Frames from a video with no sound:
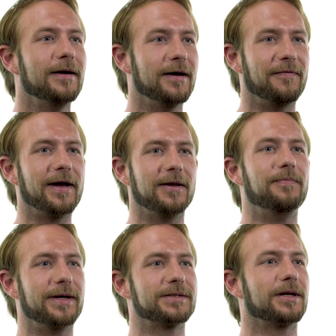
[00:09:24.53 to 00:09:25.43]
If I could
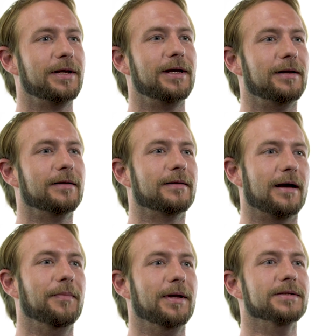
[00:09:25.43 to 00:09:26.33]
piss clean,
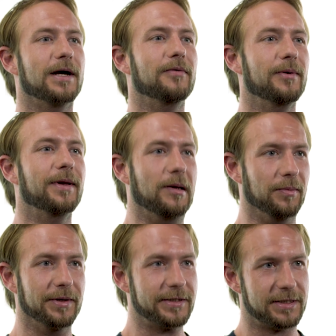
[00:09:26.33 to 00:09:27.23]
that means I would have been
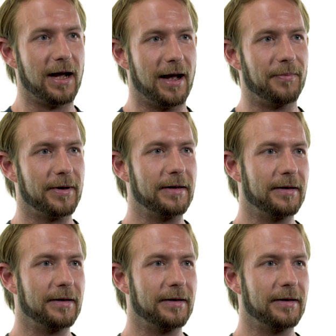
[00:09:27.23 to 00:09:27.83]
able to stop.